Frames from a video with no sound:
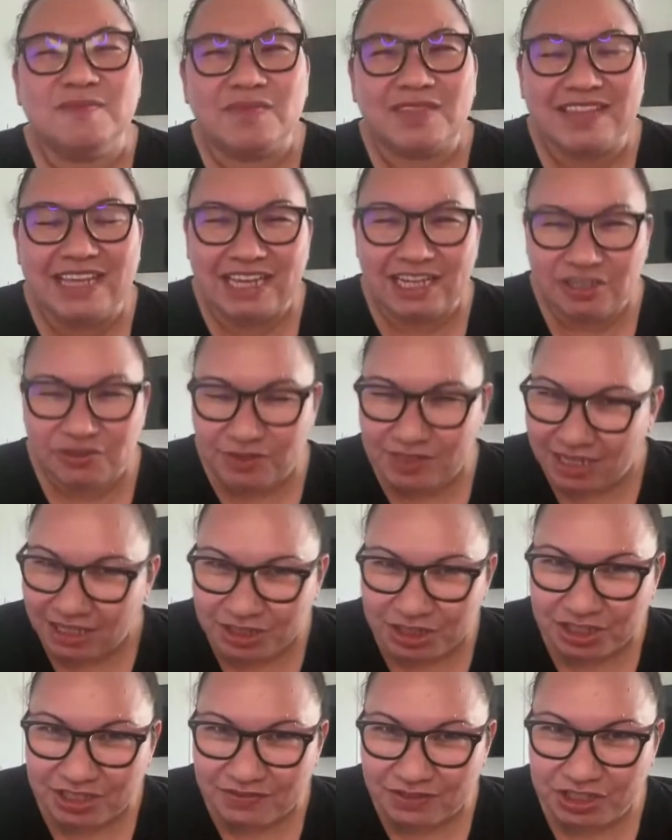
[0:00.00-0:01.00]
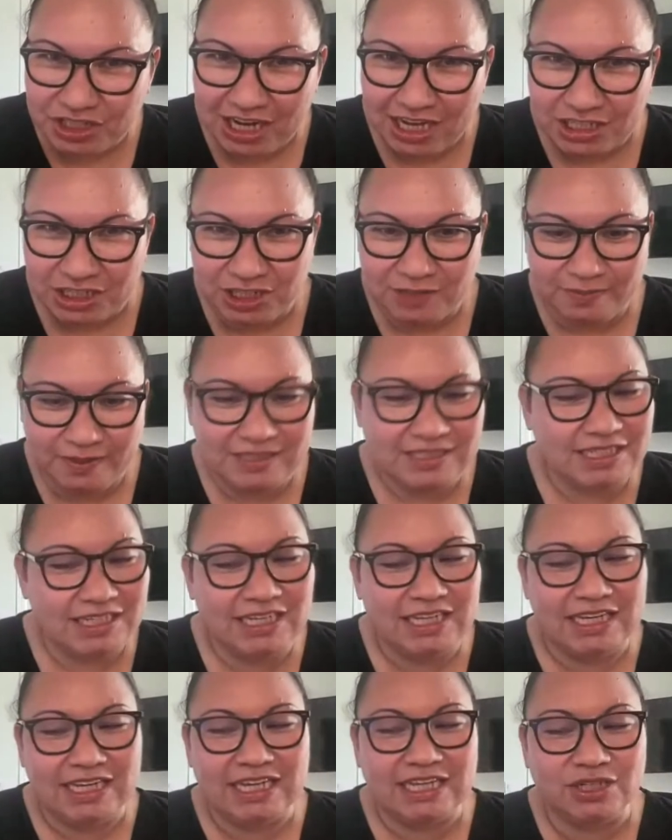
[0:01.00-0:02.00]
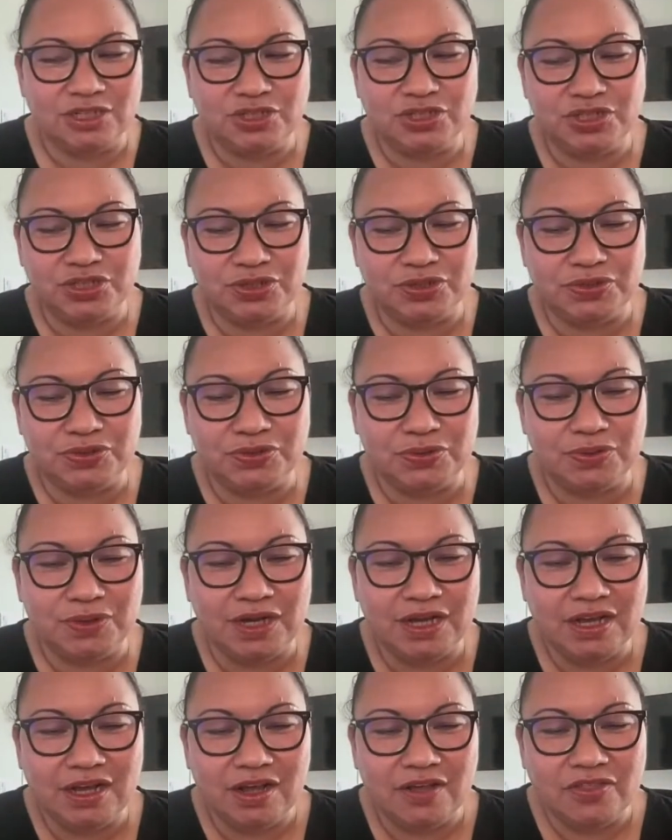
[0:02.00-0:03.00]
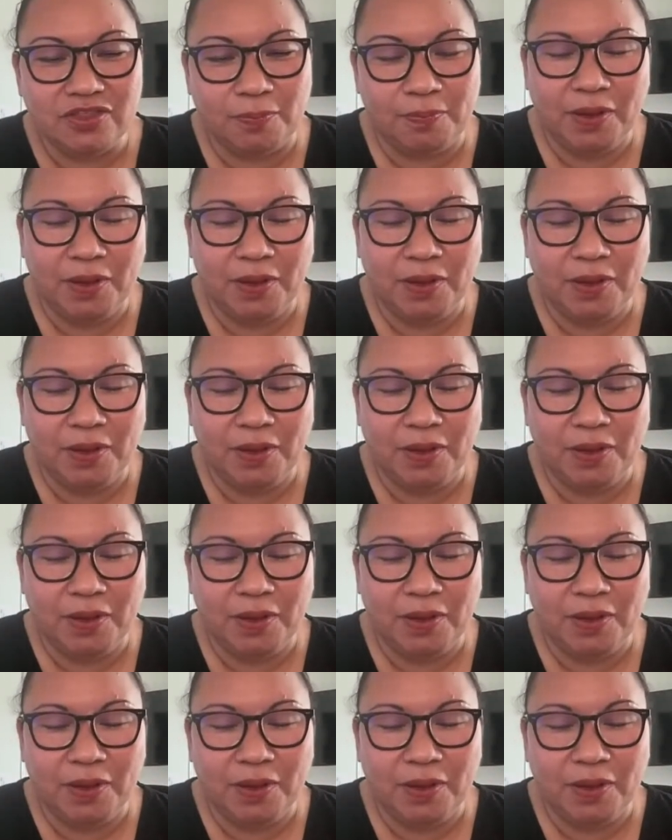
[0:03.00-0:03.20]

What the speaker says: The introduction of ChatGPT into the